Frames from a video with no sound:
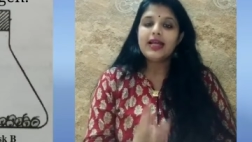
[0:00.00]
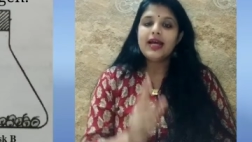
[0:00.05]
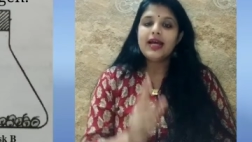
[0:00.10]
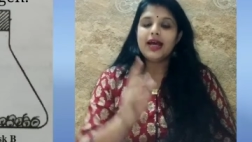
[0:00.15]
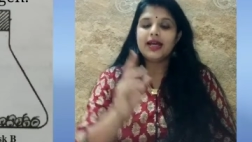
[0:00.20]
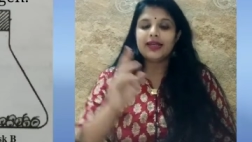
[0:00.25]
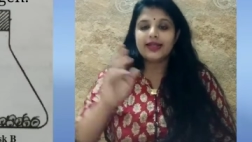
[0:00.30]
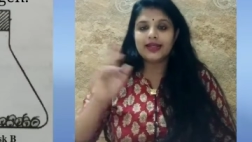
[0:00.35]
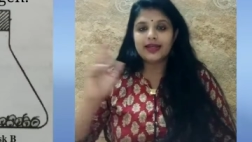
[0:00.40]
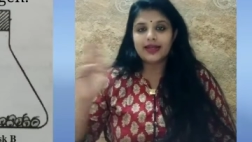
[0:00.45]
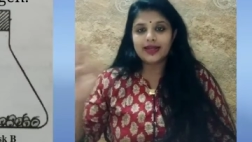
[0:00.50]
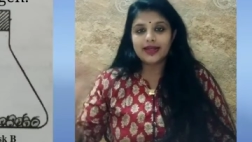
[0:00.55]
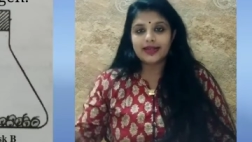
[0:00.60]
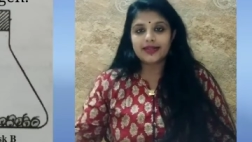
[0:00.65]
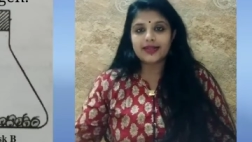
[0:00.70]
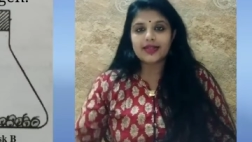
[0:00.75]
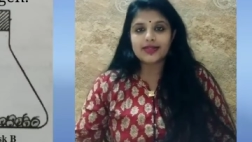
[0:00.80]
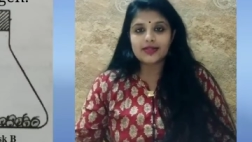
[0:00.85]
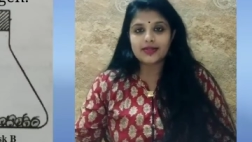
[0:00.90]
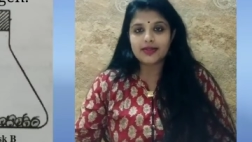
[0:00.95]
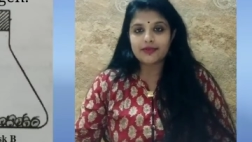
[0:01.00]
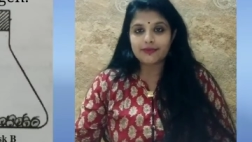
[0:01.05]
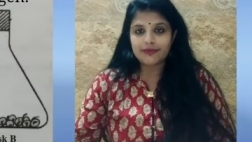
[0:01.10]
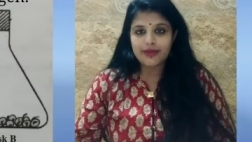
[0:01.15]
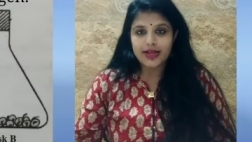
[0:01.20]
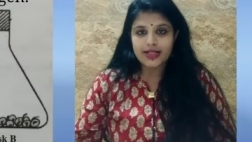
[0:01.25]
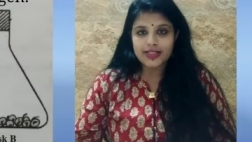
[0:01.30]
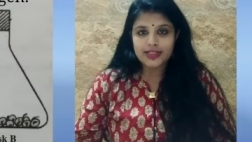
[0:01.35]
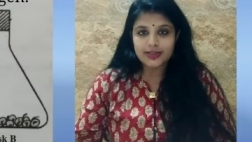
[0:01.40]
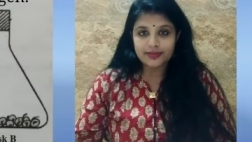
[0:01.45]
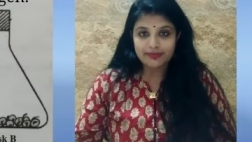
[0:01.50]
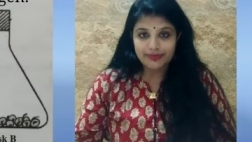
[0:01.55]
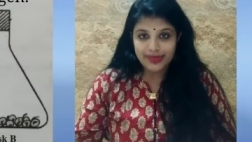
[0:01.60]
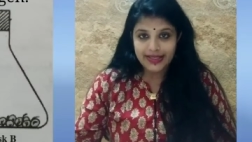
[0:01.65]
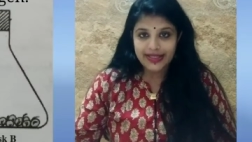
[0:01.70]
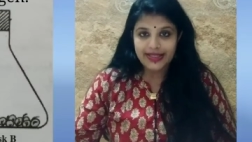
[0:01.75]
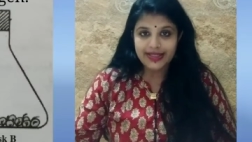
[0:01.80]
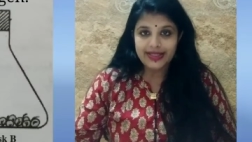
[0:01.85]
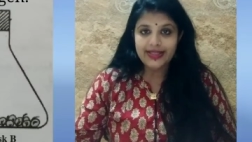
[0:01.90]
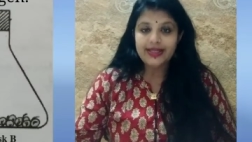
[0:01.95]
and in another flask
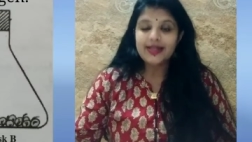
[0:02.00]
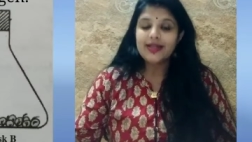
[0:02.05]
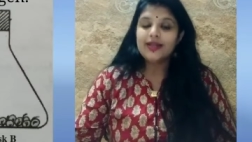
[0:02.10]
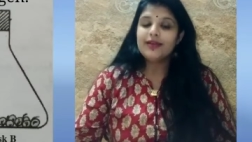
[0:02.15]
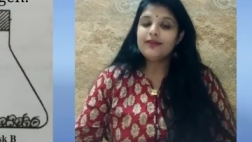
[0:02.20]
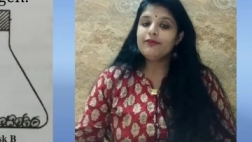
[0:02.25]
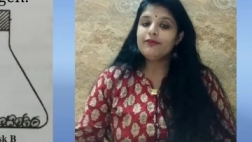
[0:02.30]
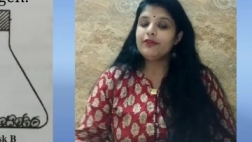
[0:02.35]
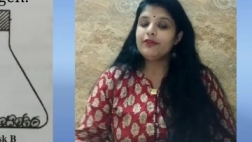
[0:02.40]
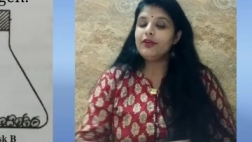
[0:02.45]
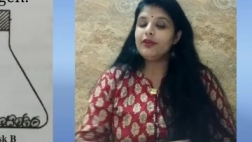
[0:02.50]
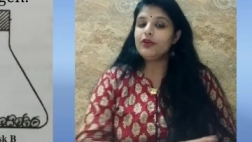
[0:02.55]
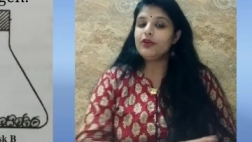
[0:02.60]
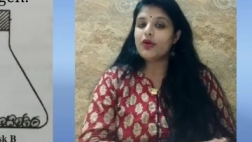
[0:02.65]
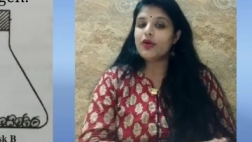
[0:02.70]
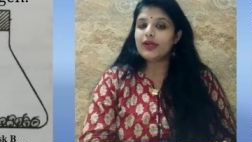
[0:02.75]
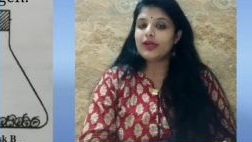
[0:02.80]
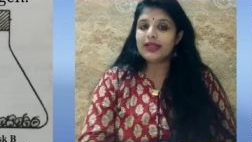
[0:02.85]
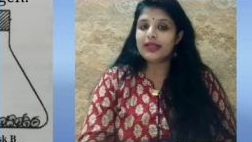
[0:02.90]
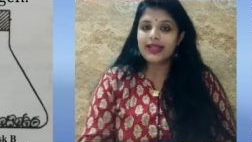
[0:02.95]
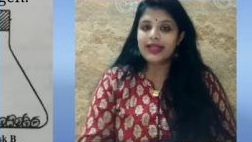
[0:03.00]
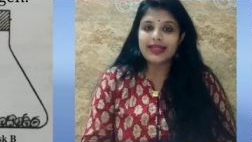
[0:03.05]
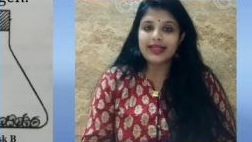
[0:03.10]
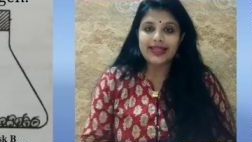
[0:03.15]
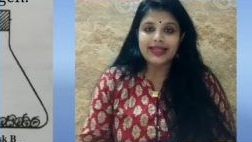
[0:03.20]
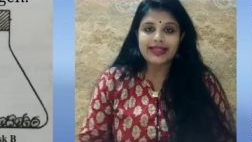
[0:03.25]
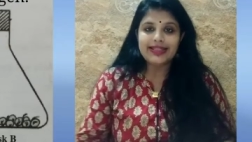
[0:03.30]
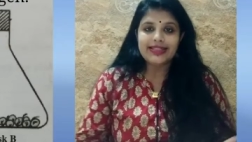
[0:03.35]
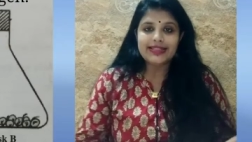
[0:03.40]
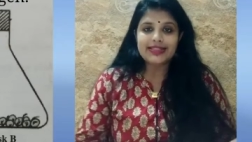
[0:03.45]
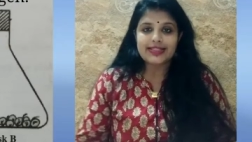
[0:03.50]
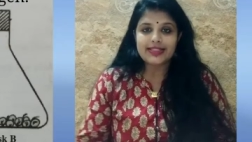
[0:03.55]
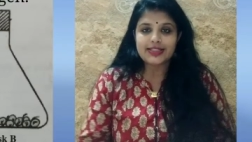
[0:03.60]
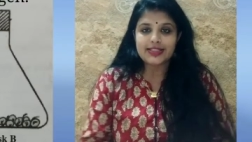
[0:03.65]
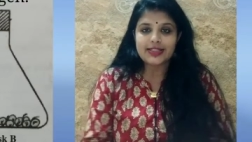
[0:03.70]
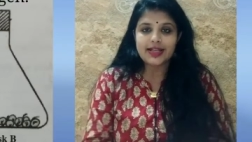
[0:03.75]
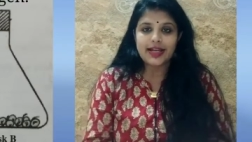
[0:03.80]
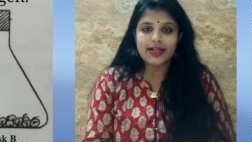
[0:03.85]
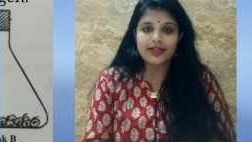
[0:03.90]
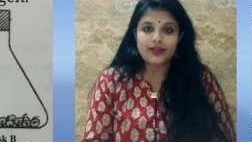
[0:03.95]
B we will not take any
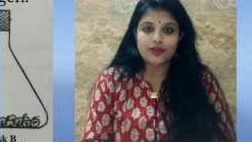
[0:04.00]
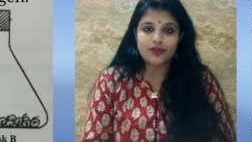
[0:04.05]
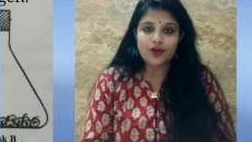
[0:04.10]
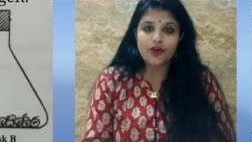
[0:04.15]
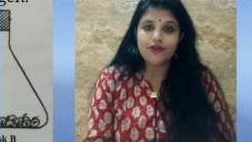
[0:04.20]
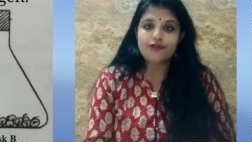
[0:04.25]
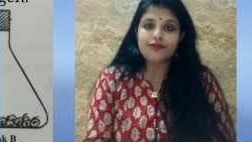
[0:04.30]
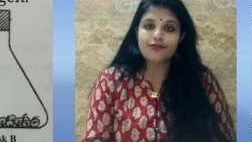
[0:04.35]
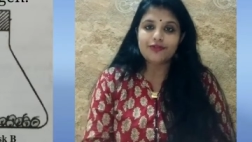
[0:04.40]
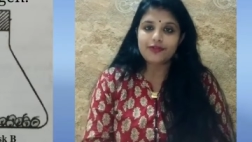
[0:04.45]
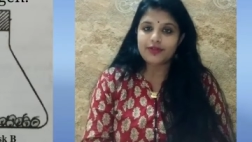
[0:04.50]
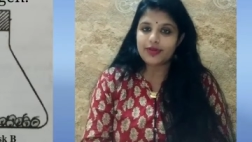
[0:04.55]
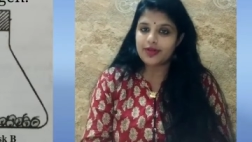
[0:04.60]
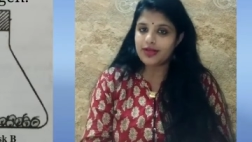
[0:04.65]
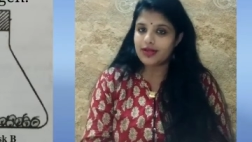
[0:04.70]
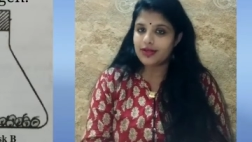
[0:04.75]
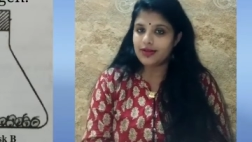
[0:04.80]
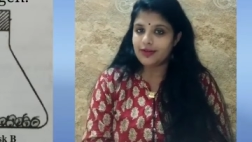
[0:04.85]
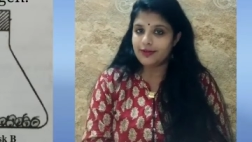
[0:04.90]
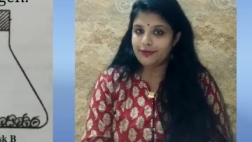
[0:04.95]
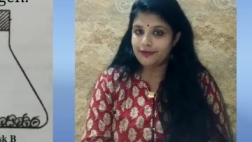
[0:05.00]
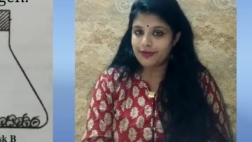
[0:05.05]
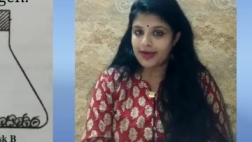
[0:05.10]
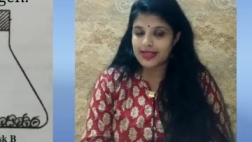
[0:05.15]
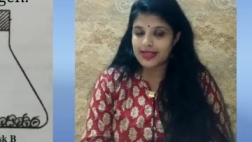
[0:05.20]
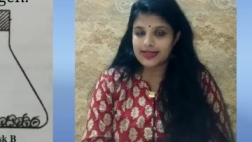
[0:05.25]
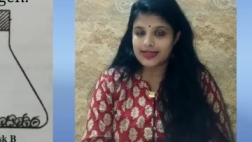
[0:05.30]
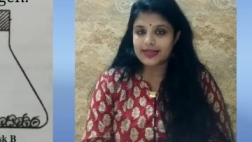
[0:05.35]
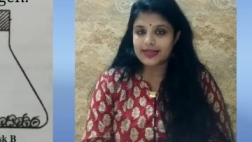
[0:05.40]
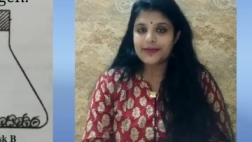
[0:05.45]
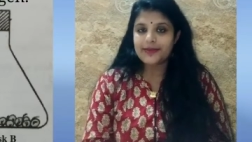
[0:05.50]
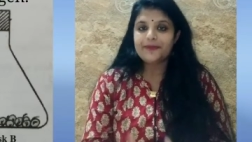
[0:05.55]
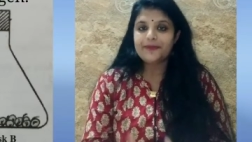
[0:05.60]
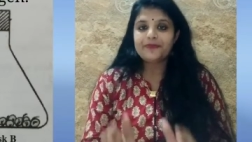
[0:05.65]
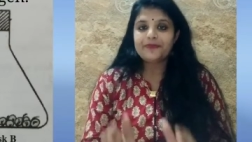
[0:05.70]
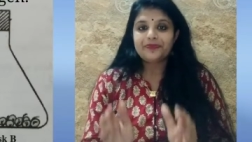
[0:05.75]
such kind of flask.